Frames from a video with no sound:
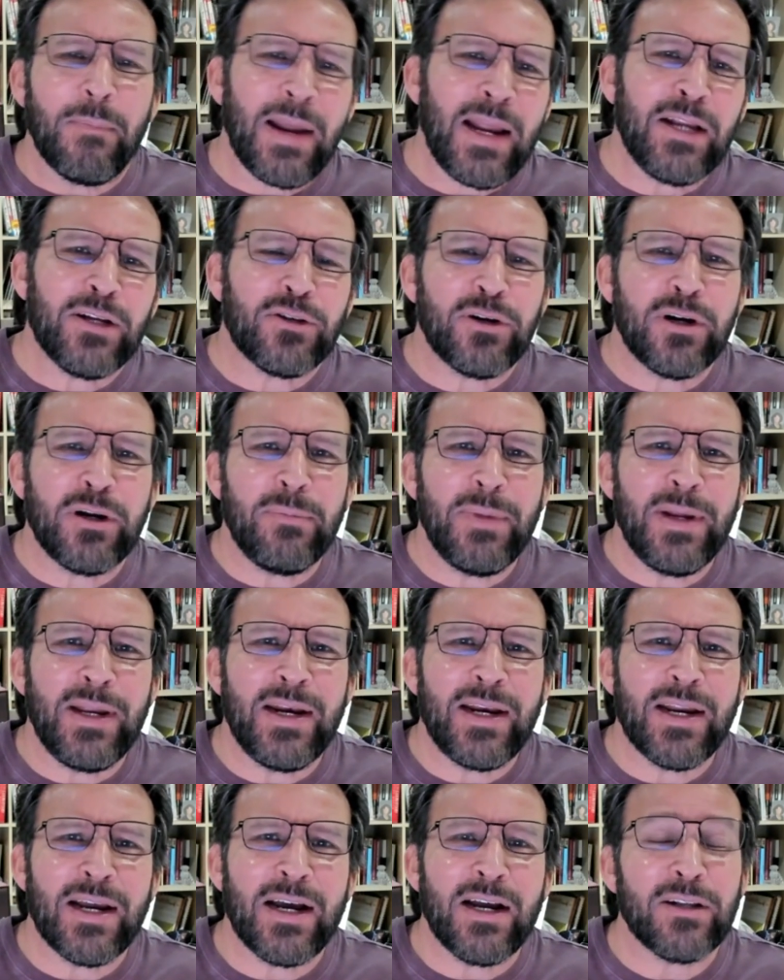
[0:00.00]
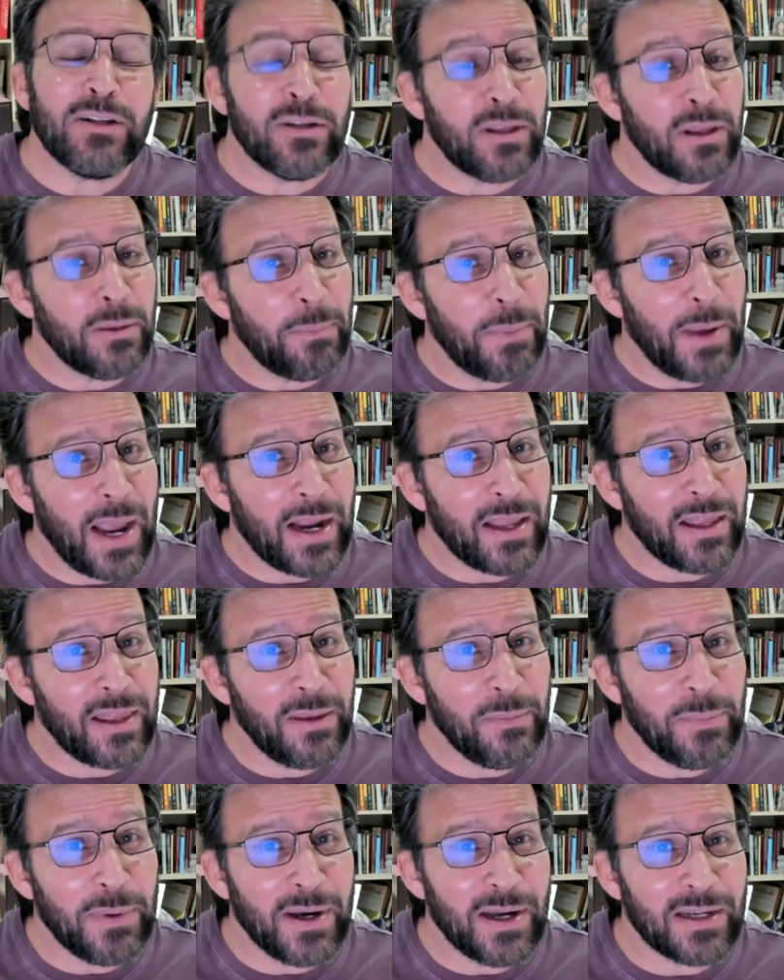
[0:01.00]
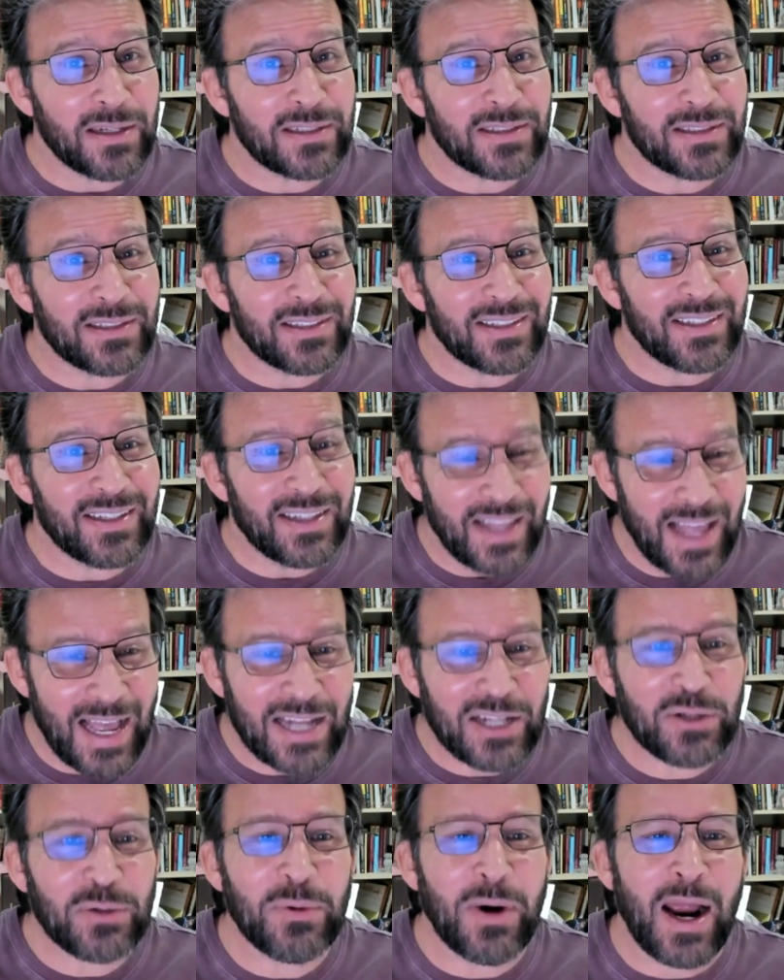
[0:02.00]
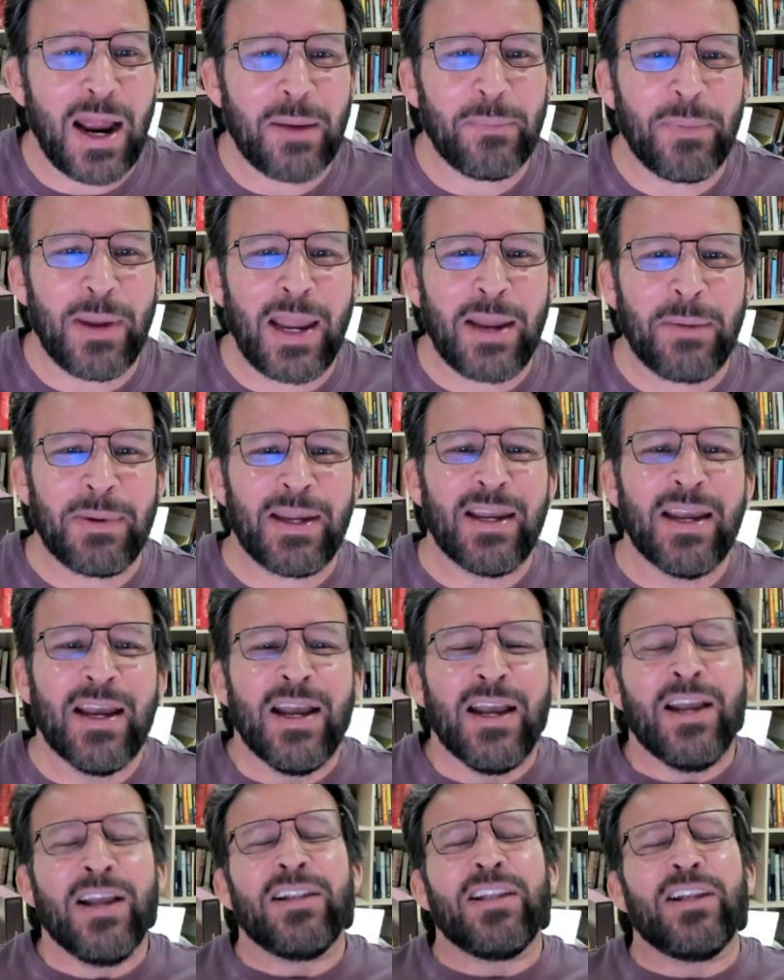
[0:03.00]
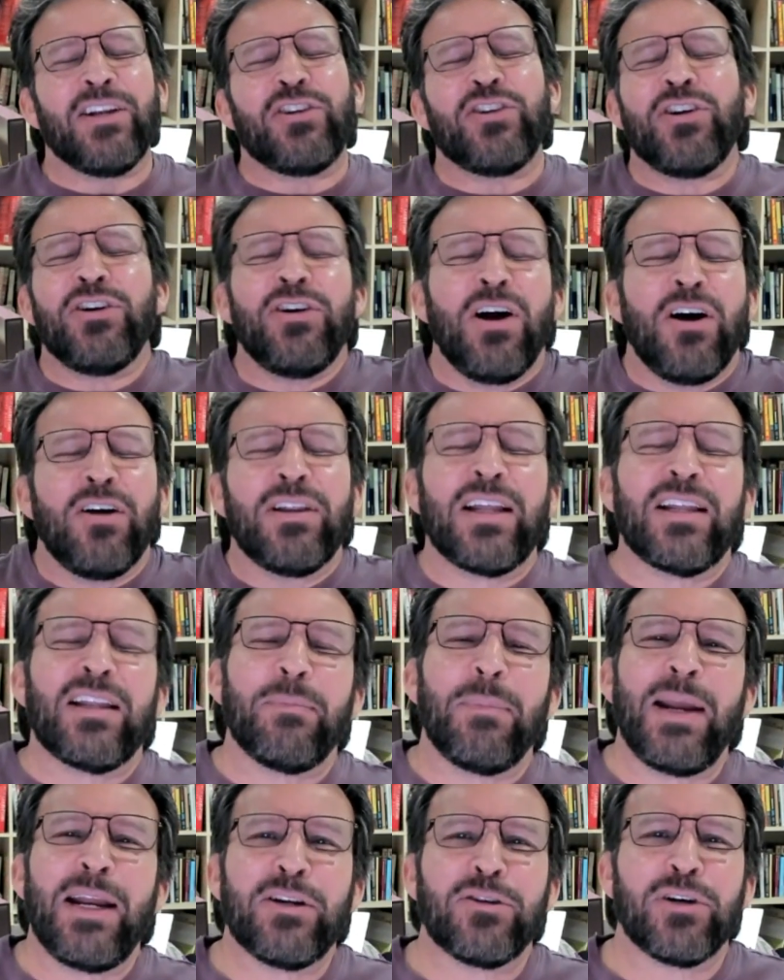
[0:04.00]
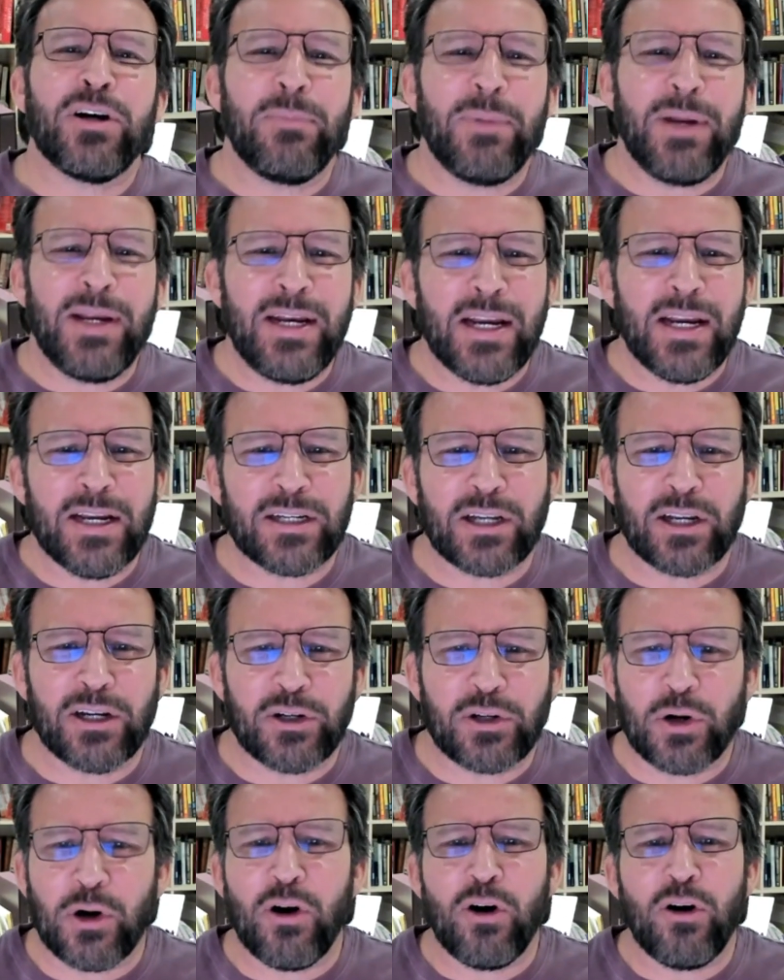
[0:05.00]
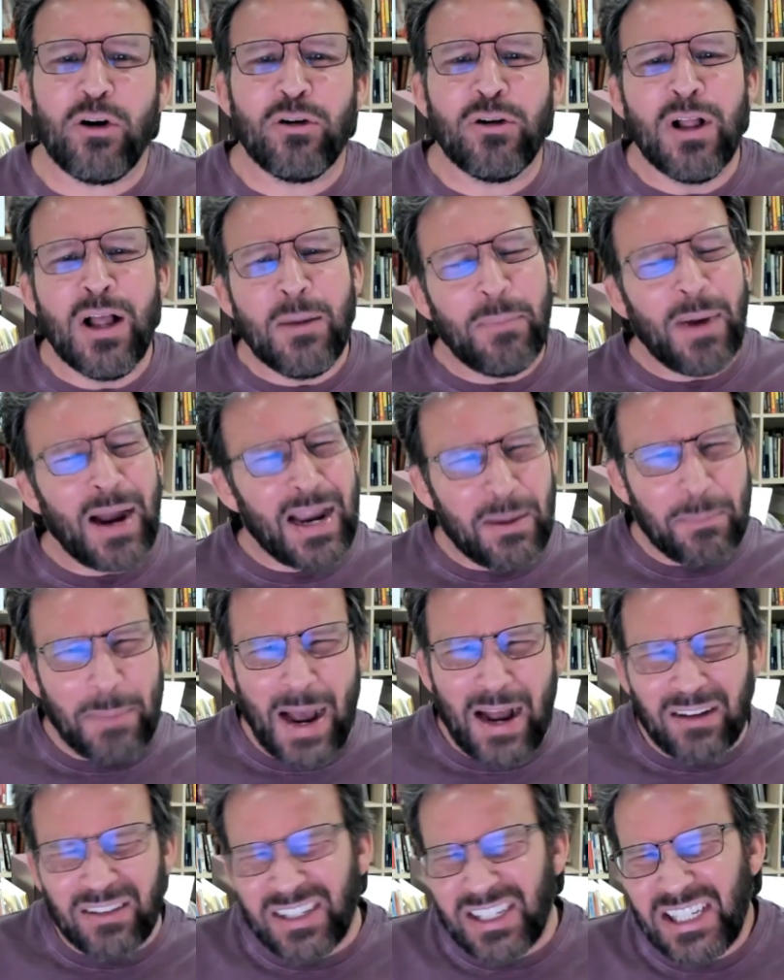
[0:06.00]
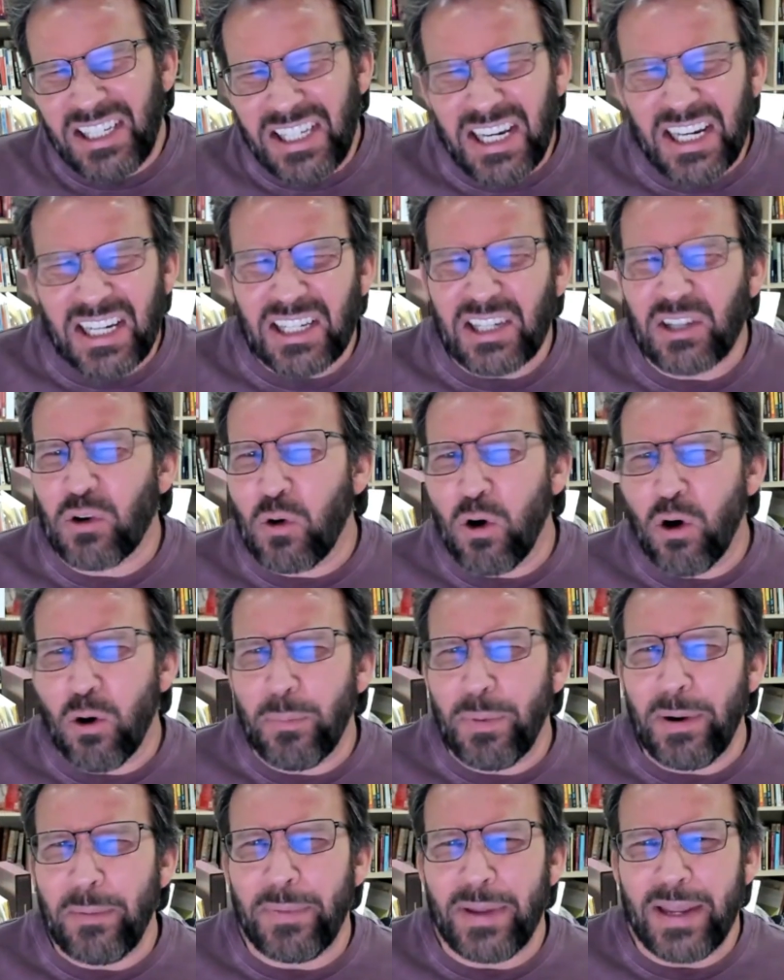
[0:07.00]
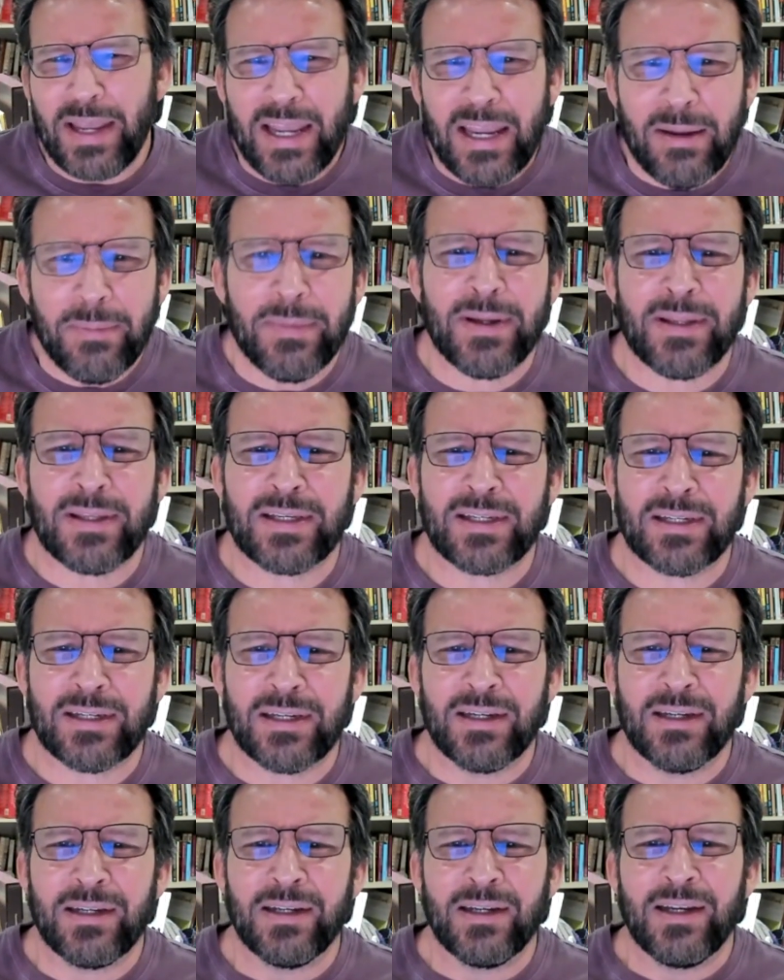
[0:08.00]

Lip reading: mainstream media to the back of the bus. That's right, baby. Did you know that the mainstream media is controlled by about 6 corporate behemoths?